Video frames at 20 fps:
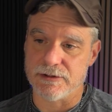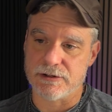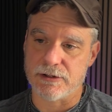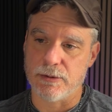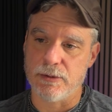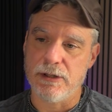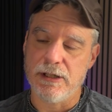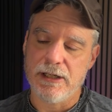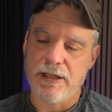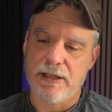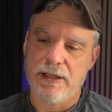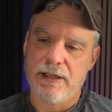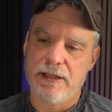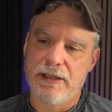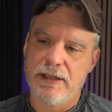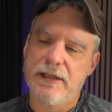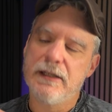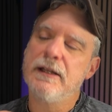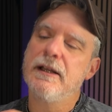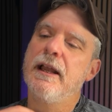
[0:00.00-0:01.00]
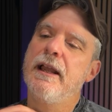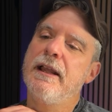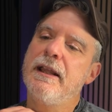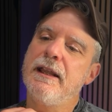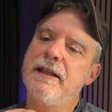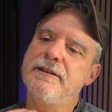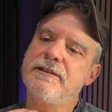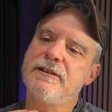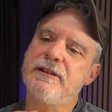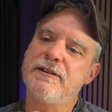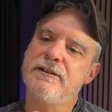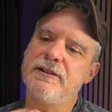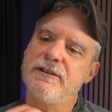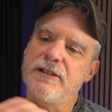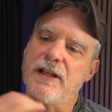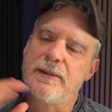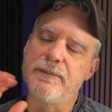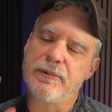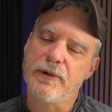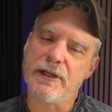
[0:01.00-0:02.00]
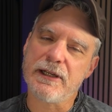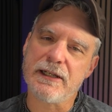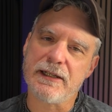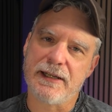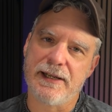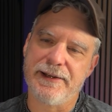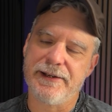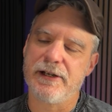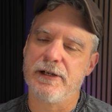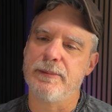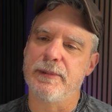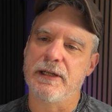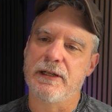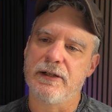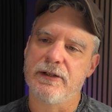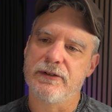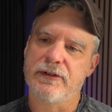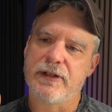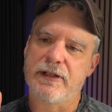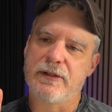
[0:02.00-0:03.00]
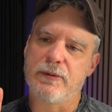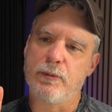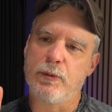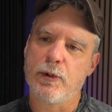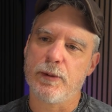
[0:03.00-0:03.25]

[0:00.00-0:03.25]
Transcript: So I bring it here because like